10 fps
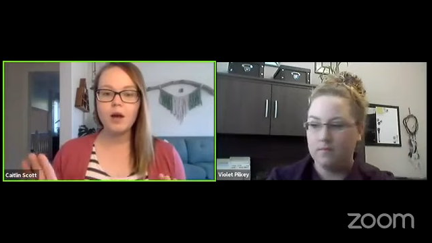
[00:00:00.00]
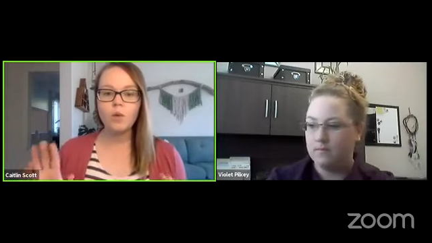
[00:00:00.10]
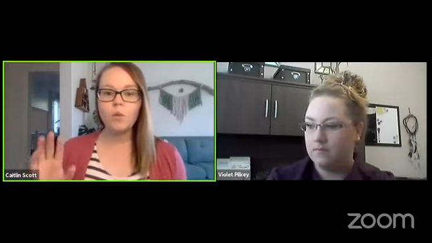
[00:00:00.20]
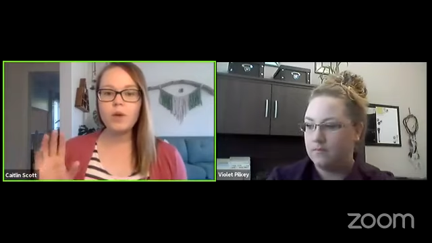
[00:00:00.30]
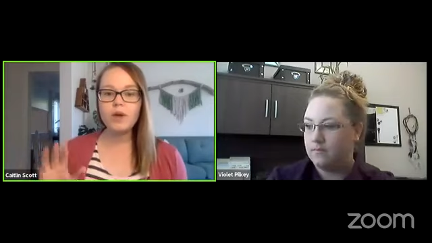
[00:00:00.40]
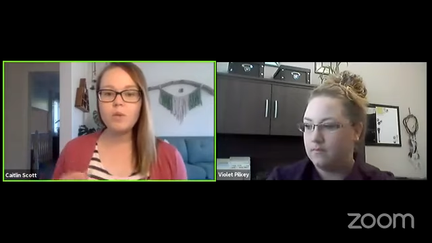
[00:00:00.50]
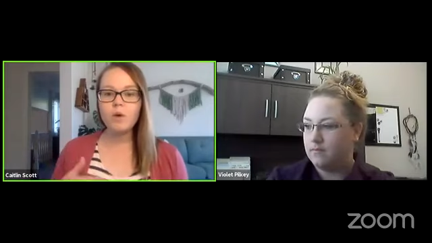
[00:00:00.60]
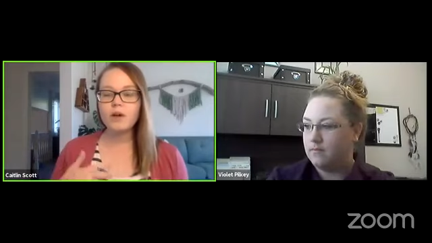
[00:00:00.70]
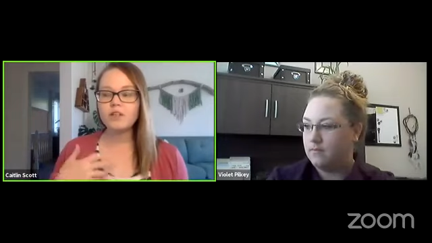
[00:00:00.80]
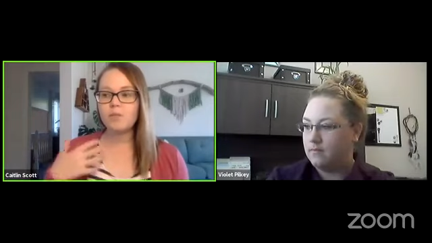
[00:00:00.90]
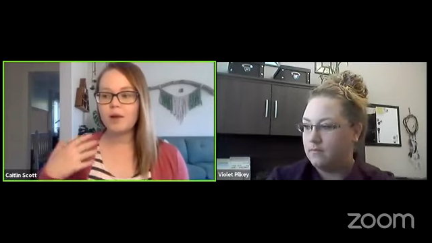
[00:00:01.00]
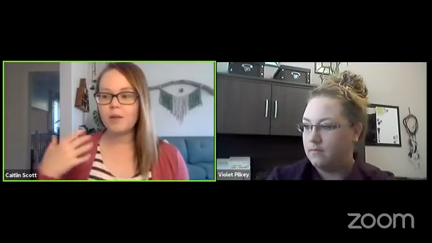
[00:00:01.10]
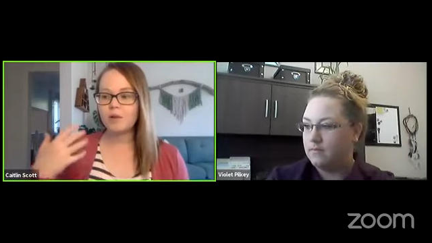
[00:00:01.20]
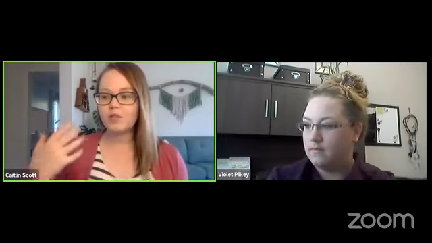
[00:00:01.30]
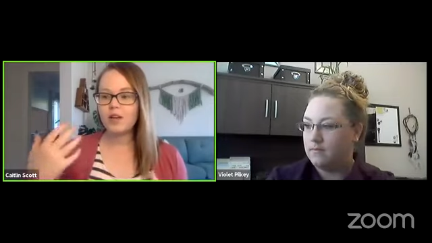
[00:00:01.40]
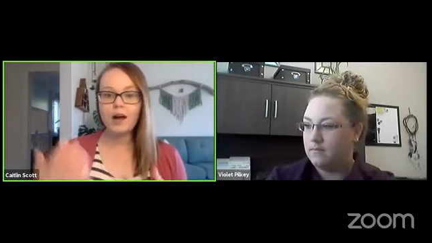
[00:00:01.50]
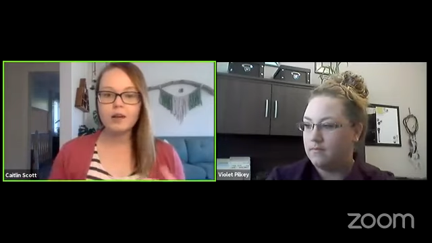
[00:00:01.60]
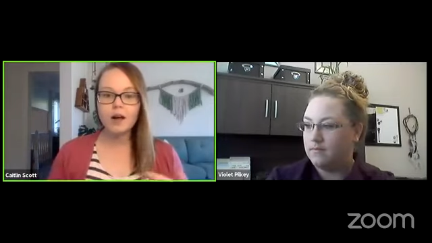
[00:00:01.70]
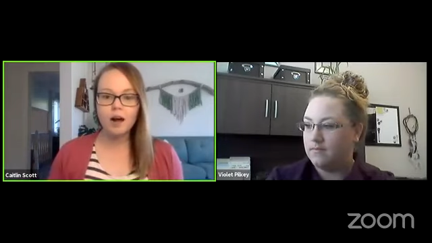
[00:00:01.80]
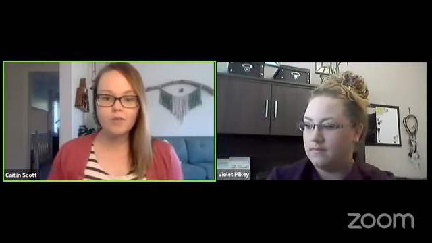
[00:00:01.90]
Speaker 1: We want to be able to
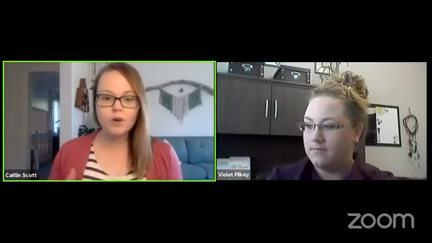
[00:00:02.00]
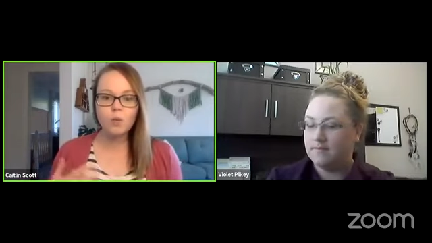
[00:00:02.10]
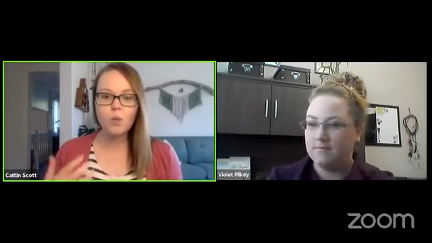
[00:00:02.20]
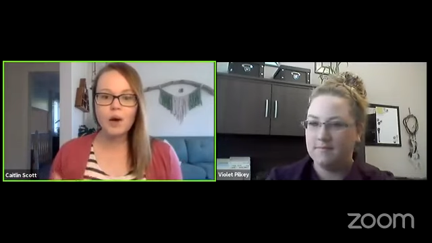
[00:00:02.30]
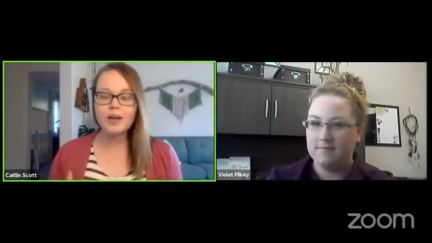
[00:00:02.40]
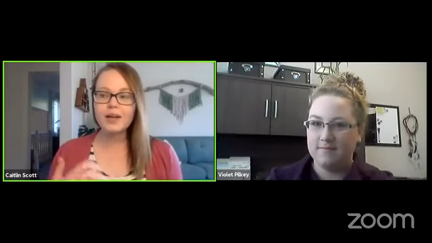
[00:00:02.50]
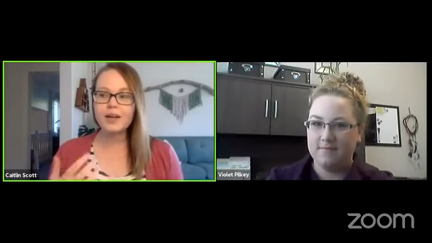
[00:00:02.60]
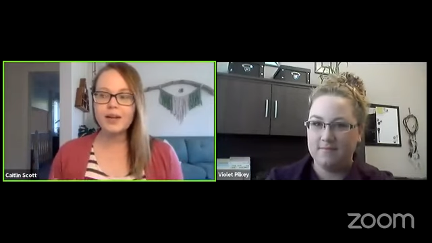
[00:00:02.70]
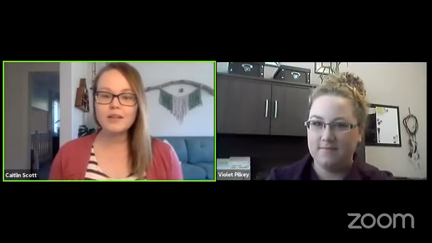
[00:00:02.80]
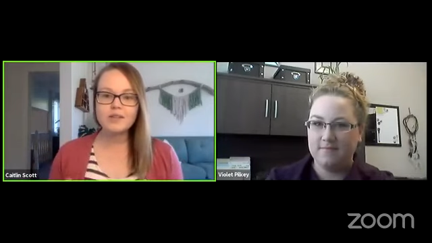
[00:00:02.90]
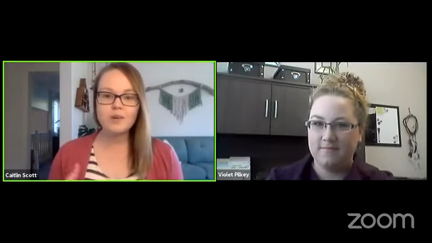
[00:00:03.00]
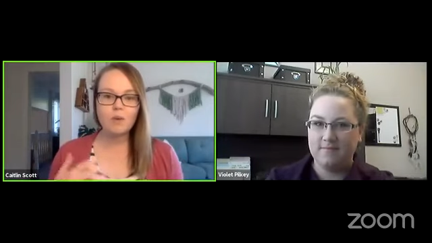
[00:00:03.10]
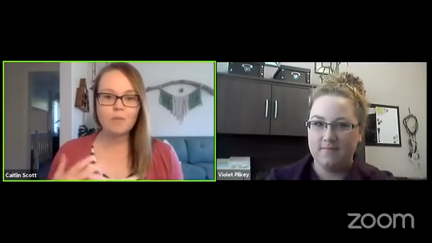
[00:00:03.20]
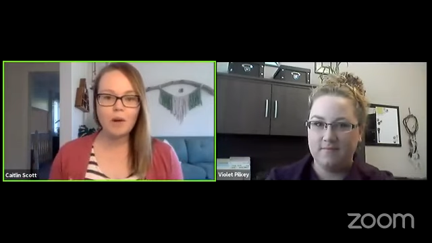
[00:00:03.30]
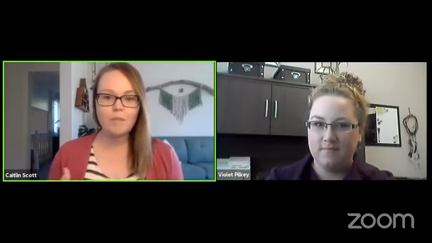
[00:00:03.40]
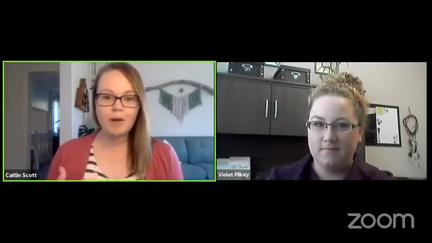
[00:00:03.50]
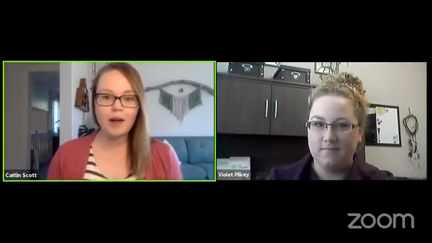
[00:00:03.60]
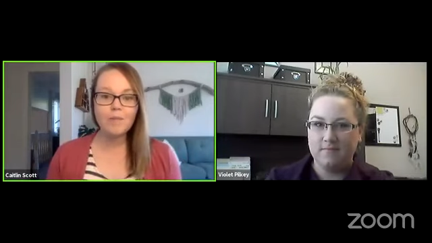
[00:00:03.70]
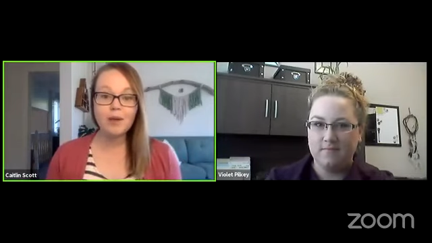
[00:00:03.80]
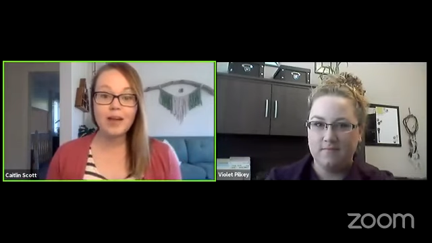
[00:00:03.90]
uncover what it is that we're bumping
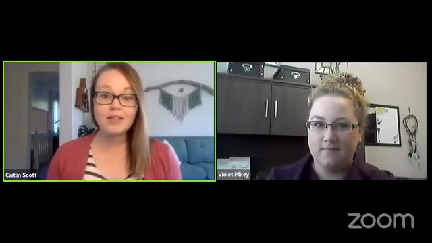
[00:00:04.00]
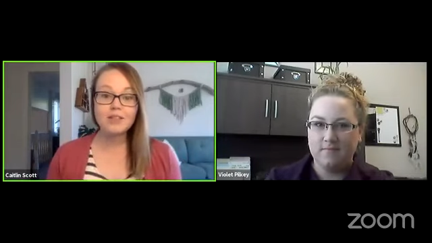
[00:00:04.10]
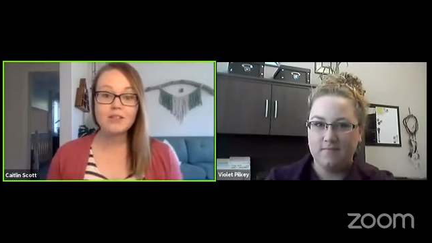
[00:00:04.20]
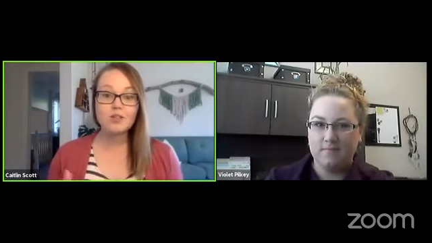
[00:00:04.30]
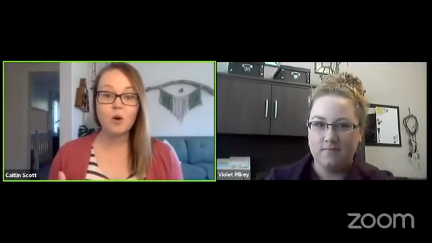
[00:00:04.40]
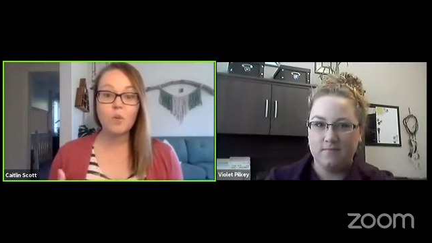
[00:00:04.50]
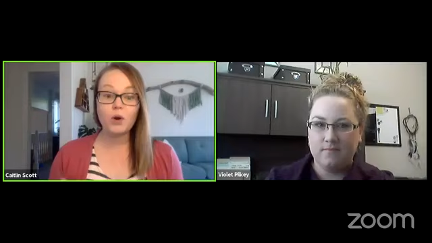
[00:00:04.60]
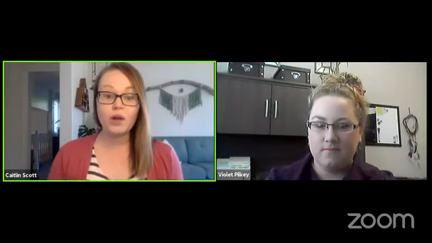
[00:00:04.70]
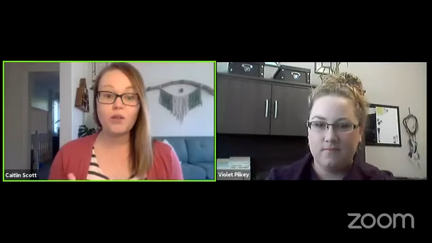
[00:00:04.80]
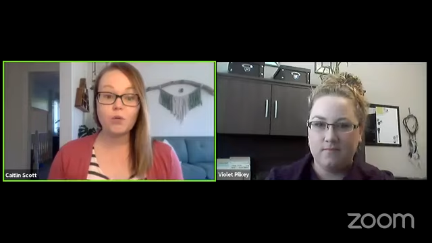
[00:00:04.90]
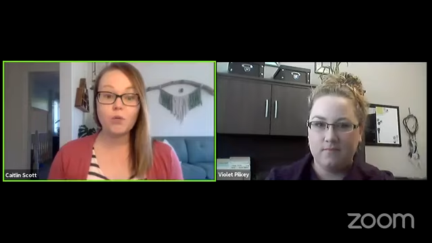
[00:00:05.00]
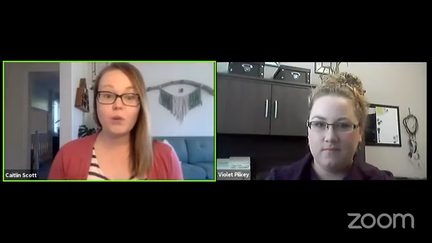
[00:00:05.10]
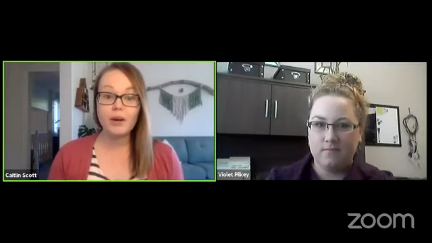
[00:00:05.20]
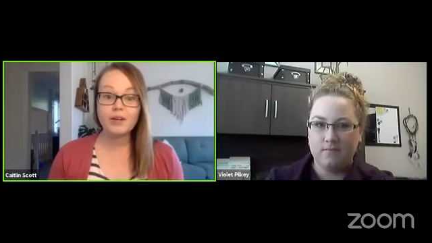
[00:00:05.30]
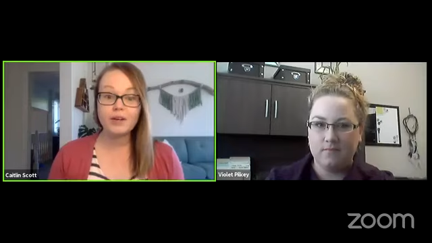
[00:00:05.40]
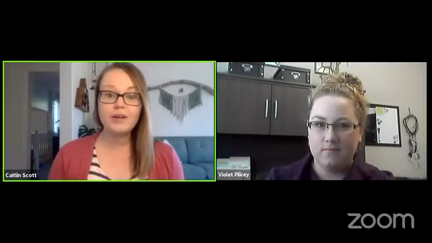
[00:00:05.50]
up against and start working through it.